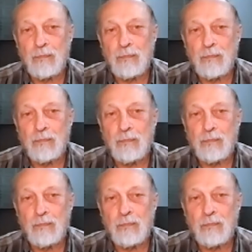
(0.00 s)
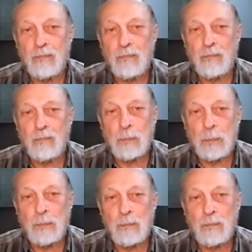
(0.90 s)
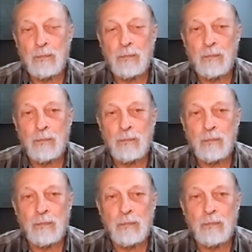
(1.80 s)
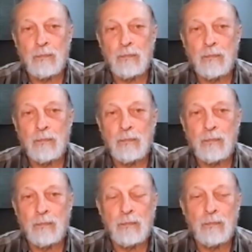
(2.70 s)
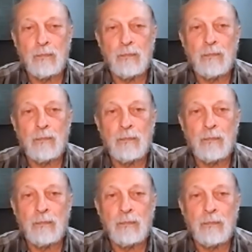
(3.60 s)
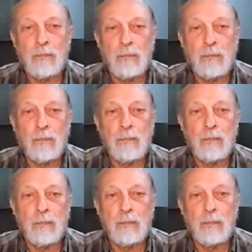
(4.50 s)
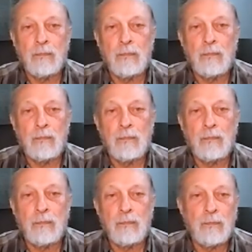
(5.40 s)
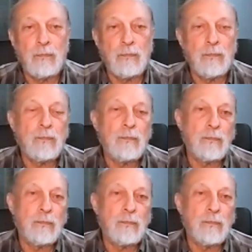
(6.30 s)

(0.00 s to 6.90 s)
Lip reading: This person isn't speaking.